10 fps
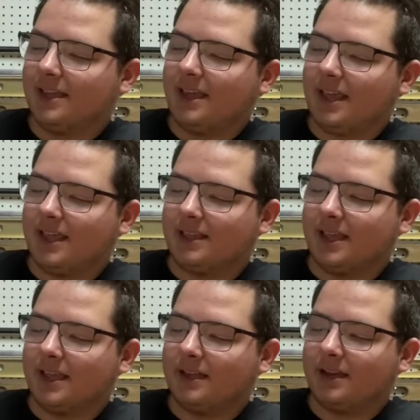and
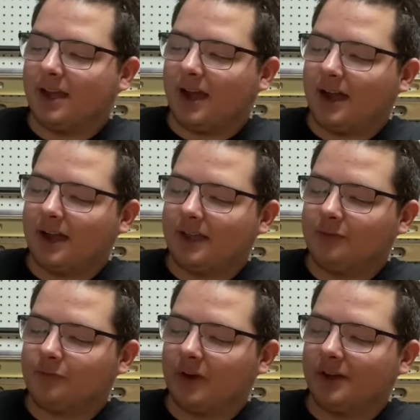then I
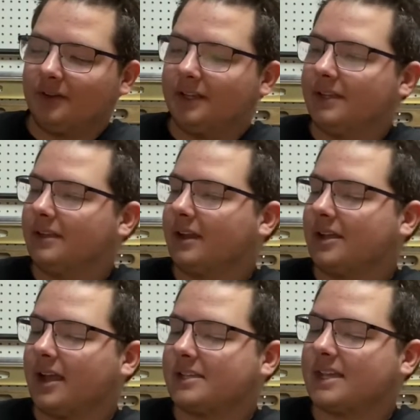finally,
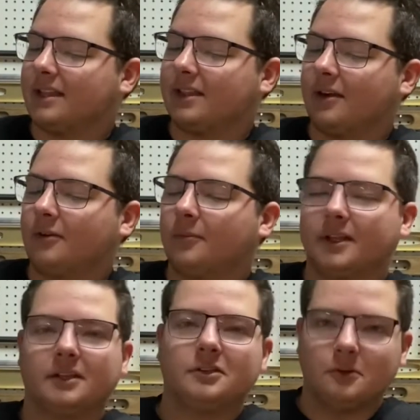I sat down and I'm
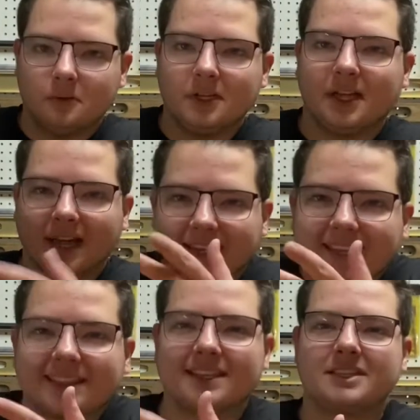like, dude, you gotta
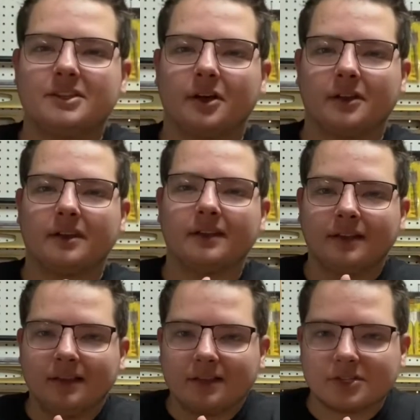get this done.
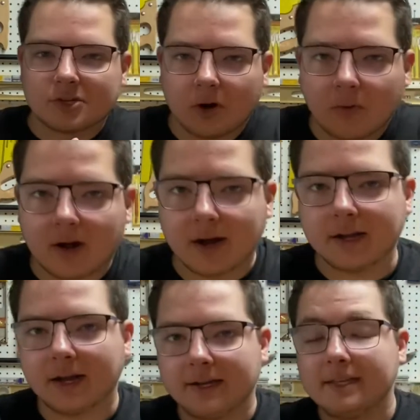So
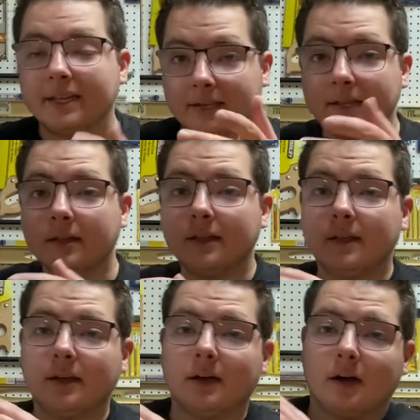I did,
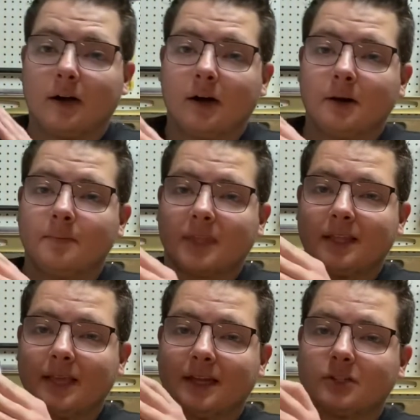and
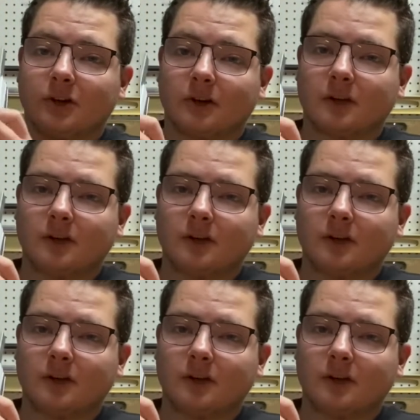that took